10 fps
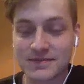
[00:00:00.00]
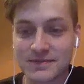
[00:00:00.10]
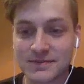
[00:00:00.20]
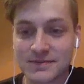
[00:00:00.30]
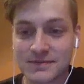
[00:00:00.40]

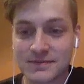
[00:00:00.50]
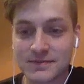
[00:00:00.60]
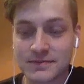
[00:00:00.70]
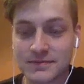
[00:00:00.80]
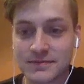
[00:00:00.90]

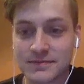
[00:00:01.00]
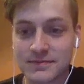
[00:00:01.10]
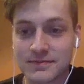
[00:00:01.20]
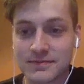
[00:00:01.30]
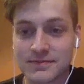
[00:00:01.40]

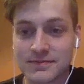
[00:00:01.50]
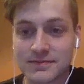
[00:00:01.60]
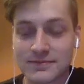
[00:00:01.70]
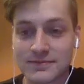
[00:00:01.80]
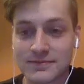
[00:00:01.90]

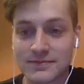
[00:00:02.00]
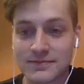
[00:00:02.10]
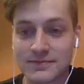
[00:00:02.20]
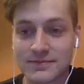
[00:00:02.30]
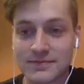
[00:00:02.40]

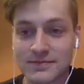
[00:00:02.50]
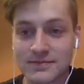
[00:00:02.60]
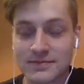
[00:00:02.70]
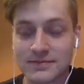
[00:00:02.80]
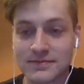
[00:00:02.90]

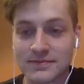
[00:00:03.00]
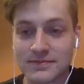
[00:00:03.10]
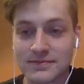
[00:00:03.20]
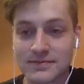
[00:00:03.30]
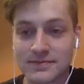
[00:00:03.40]

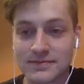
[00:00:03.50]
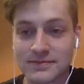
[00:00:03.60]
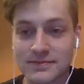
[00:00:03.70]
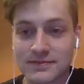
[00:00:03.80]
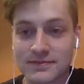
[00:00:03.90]

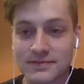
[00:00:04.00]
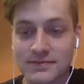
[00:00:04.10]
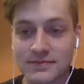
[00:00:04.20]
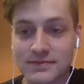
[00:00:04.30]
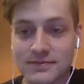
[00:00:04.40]

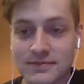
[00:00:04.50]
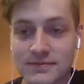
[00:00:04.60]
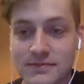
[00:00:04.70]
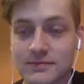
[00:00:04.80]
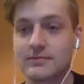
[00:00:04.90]

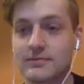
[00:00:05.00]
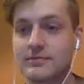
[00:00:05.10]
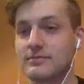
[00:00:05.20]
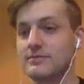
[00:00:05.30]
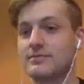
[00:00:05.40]

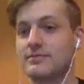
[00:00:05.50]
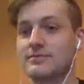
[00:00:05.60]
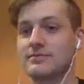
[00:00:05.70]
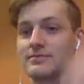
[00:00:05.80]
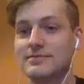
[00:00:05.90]

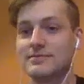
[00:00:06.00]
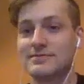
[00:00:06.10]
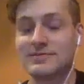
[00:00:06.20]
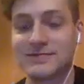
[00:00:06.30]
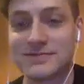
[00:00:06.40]

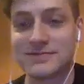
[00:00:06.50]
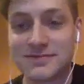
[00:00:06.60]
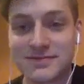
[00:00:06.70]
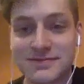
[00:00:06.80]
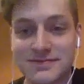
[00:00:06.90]

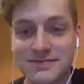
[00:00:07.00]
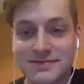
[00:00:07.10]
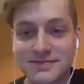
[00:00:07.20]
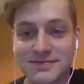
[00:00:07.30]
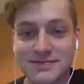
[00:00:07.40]

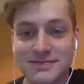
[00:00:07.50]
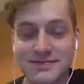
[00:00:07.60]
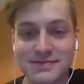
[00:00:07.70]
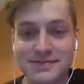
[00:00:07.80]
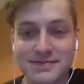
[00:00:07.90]
The person shown says nothing.